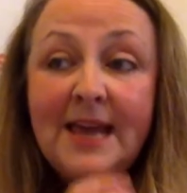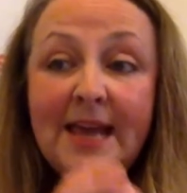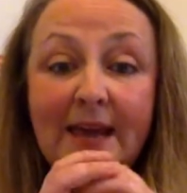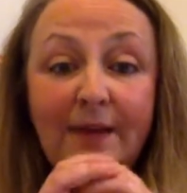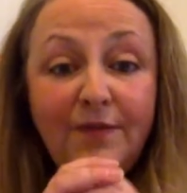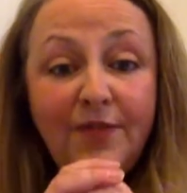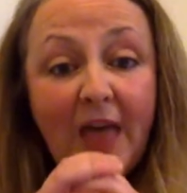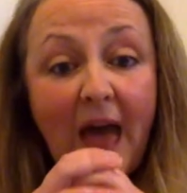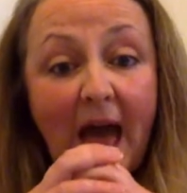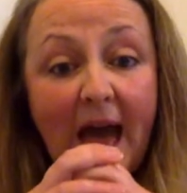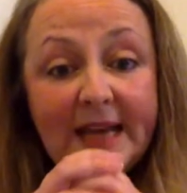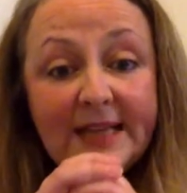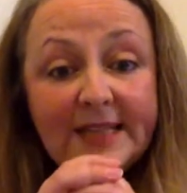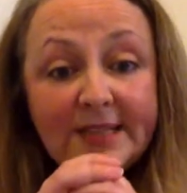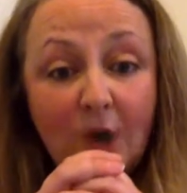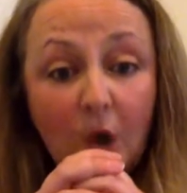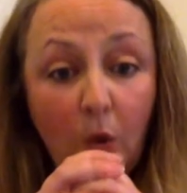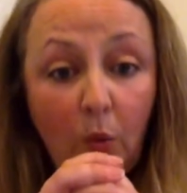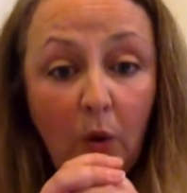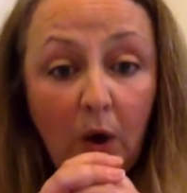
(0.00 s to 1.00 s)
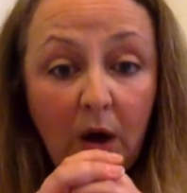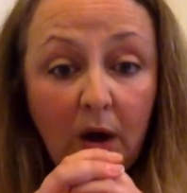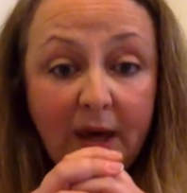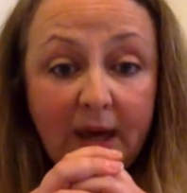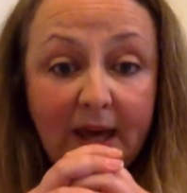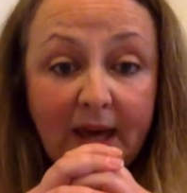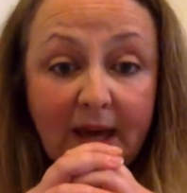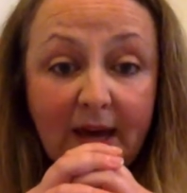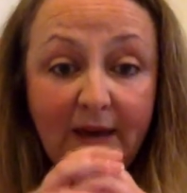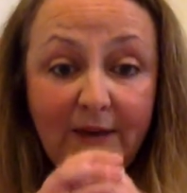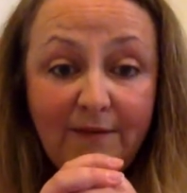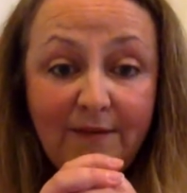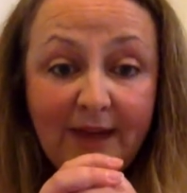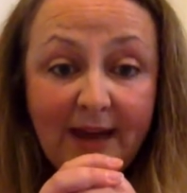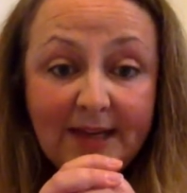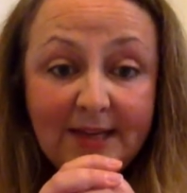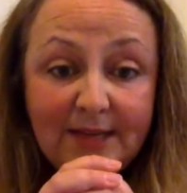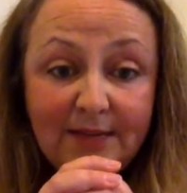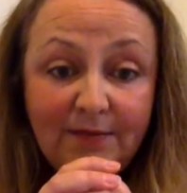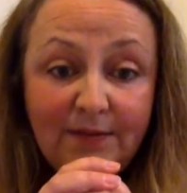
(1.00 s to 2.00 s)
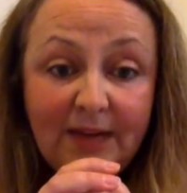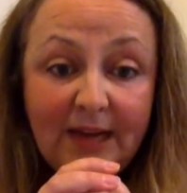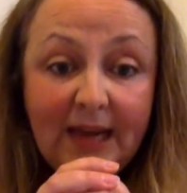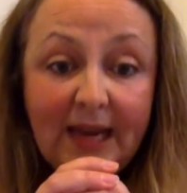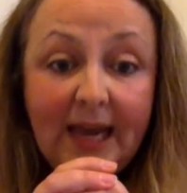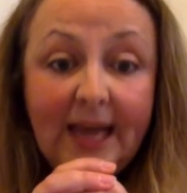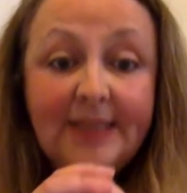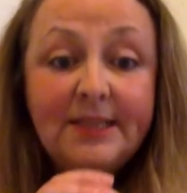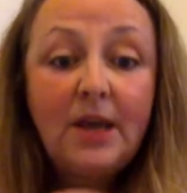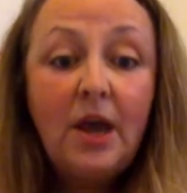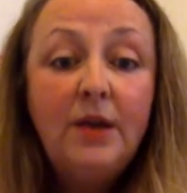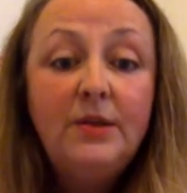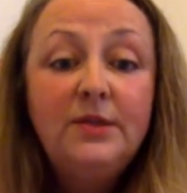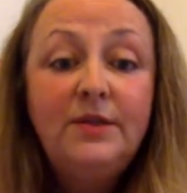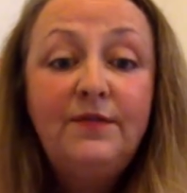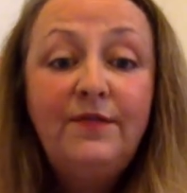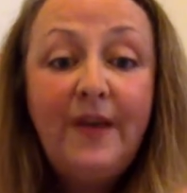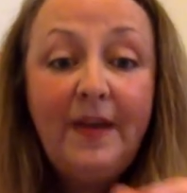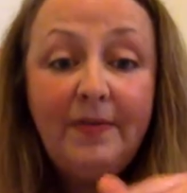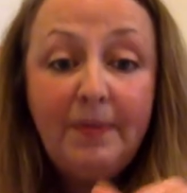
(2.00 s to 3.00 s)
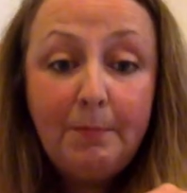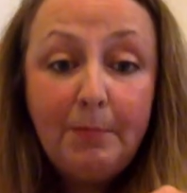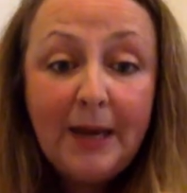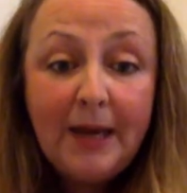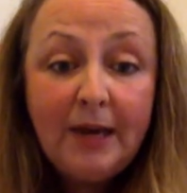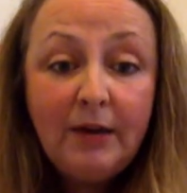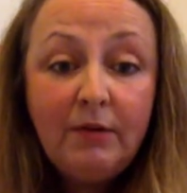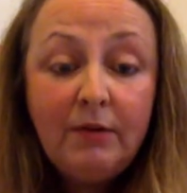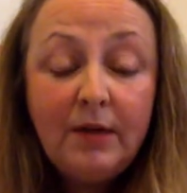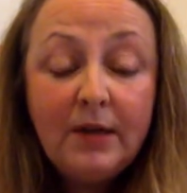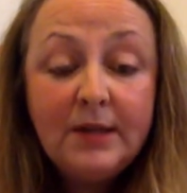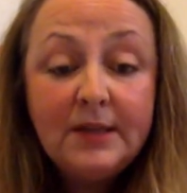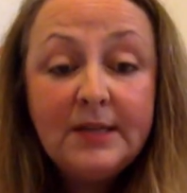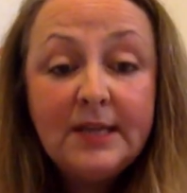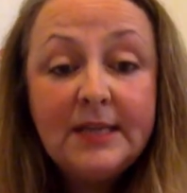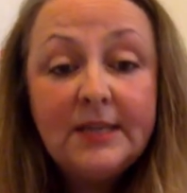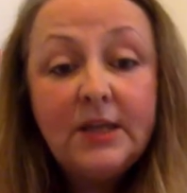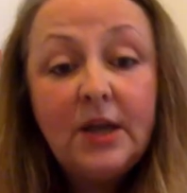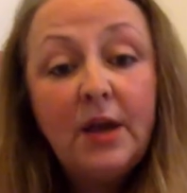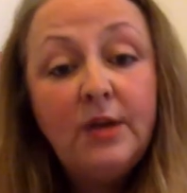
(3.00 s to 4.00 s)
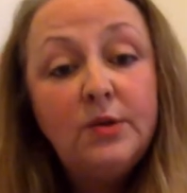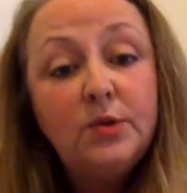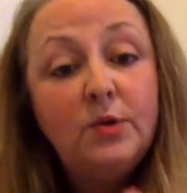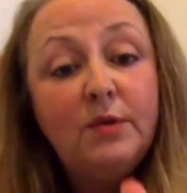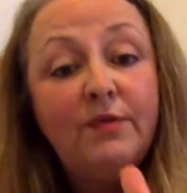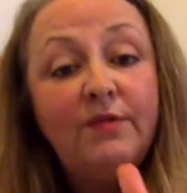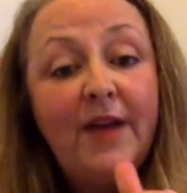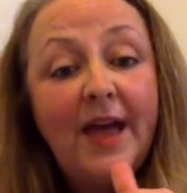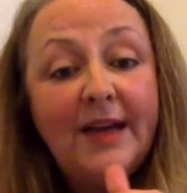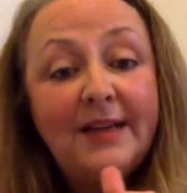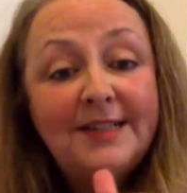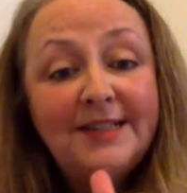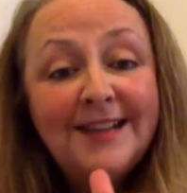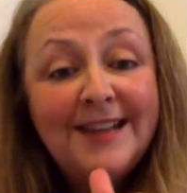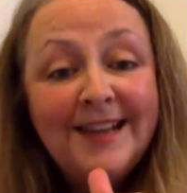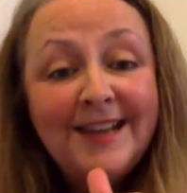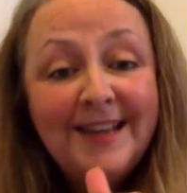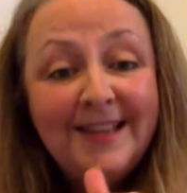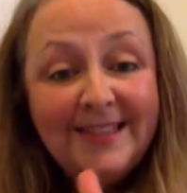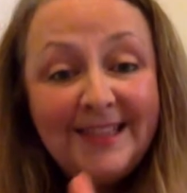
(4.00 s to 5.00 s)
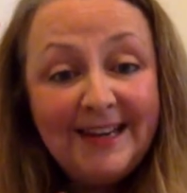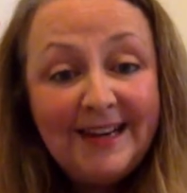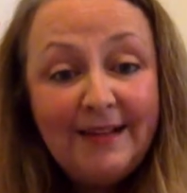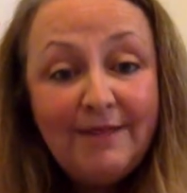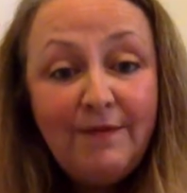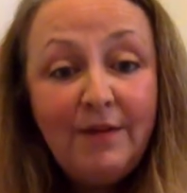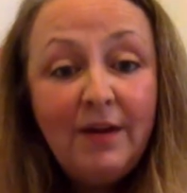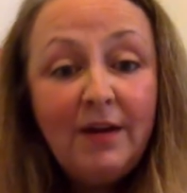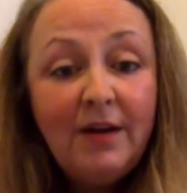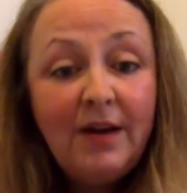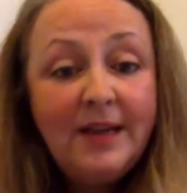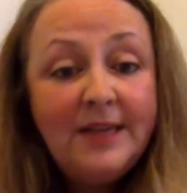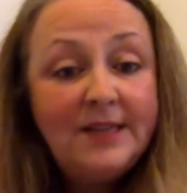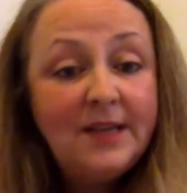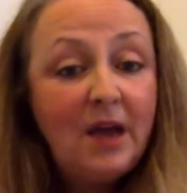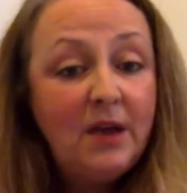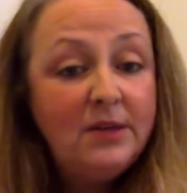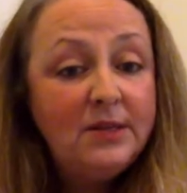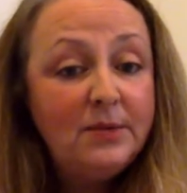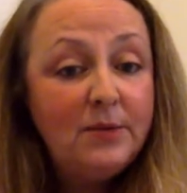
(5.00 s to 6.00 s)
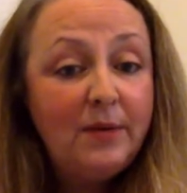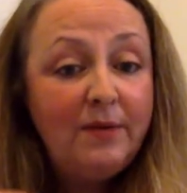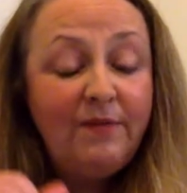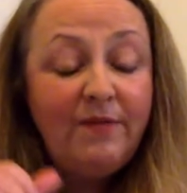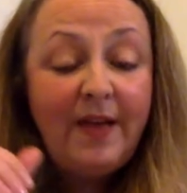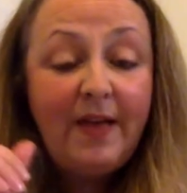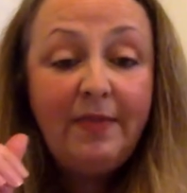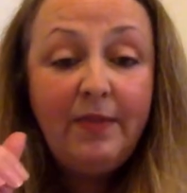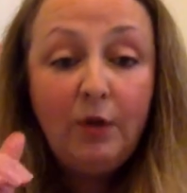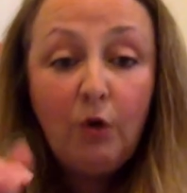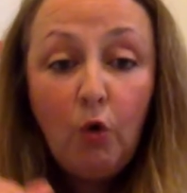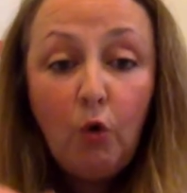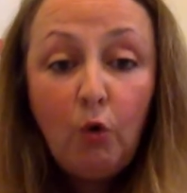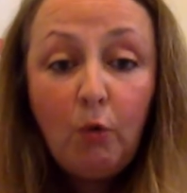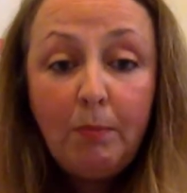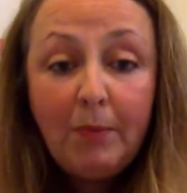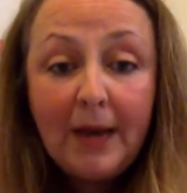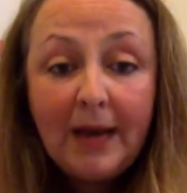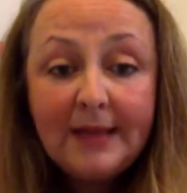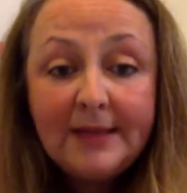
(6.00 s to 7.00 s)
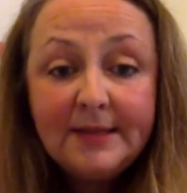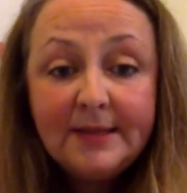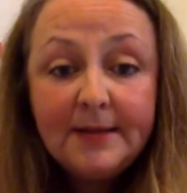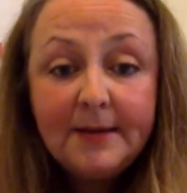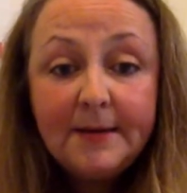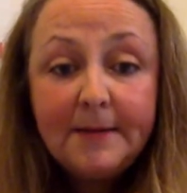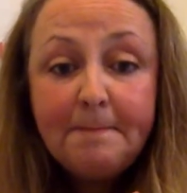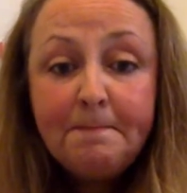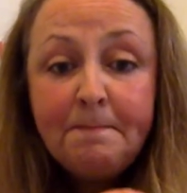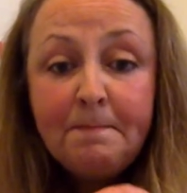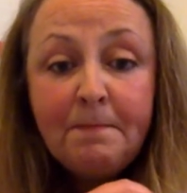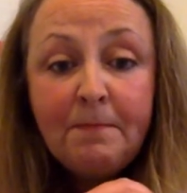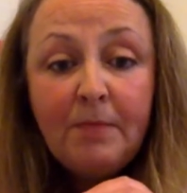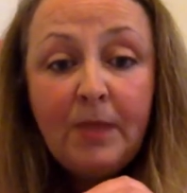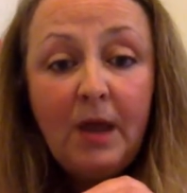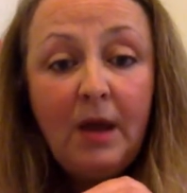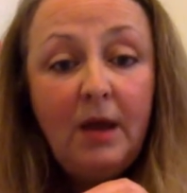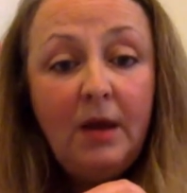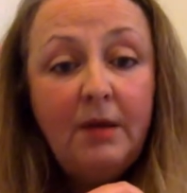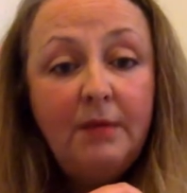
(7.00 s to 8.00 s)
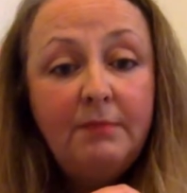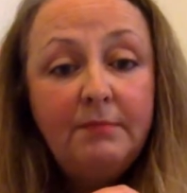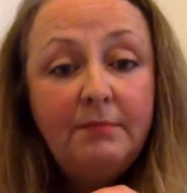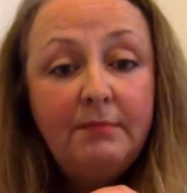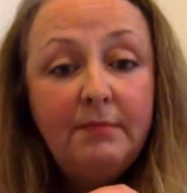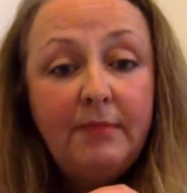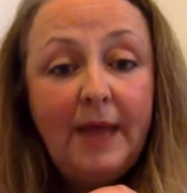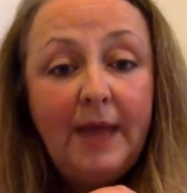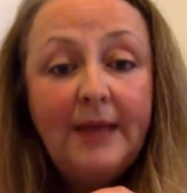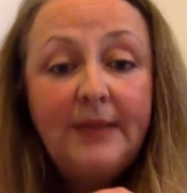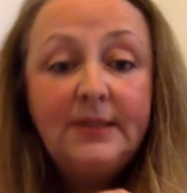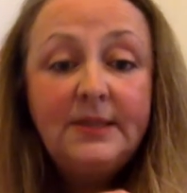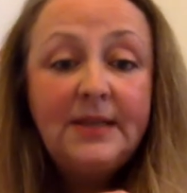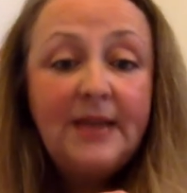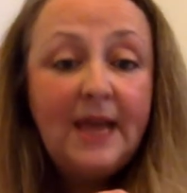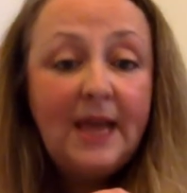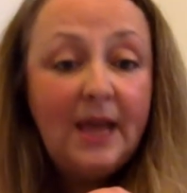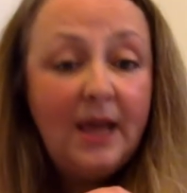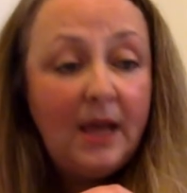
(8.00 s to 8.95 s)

if that is not working effectively, it's going to affect the pancreas, it's going to affect the liver, it's going to affect the gallbladder, and